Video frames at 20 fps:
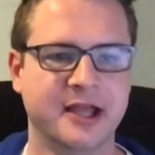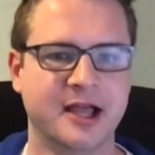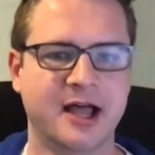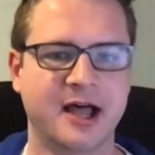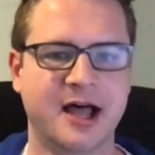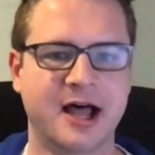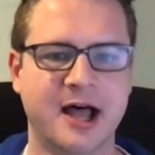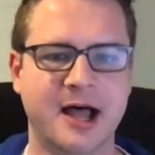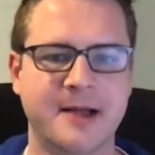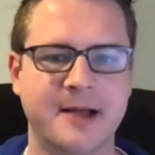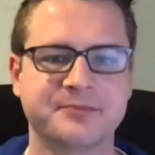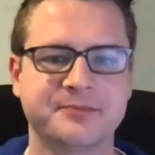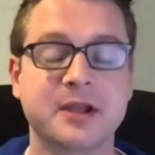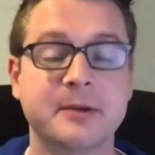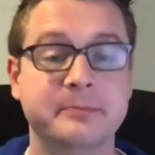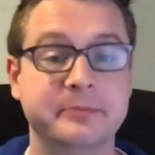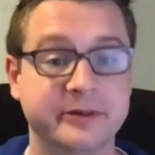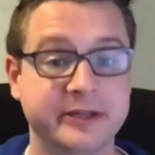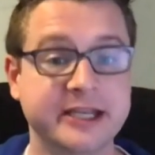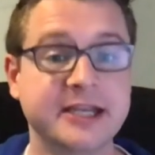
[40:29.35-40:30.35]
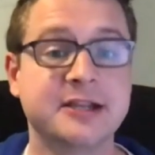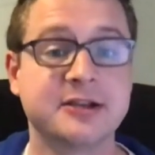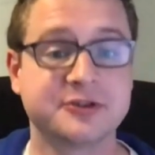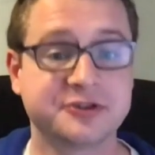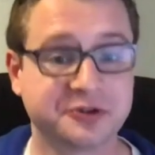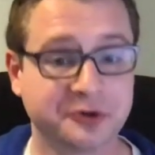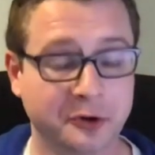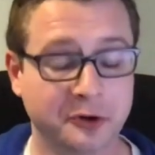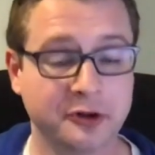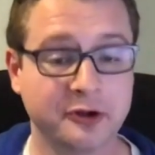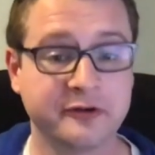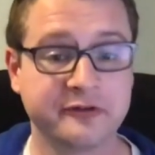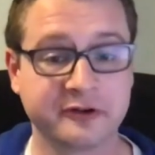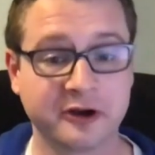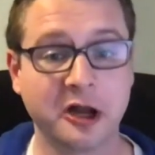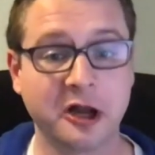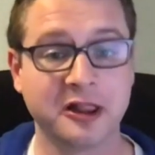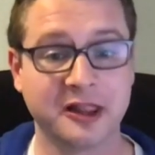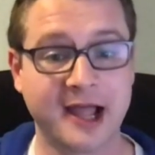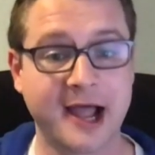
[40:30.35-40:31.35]
complete control over
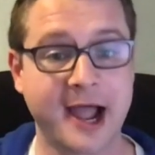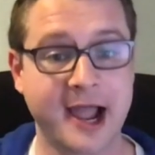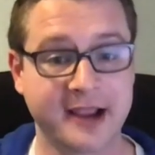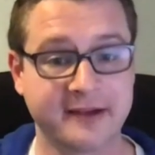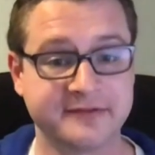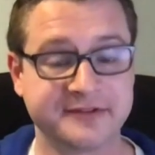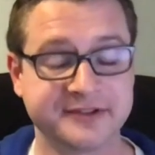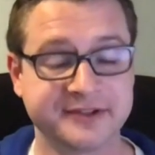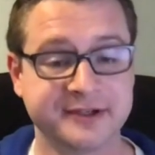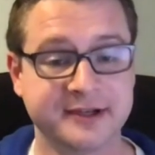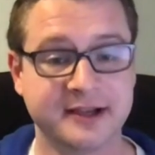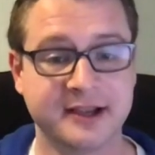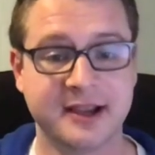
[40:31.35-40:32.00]
our lives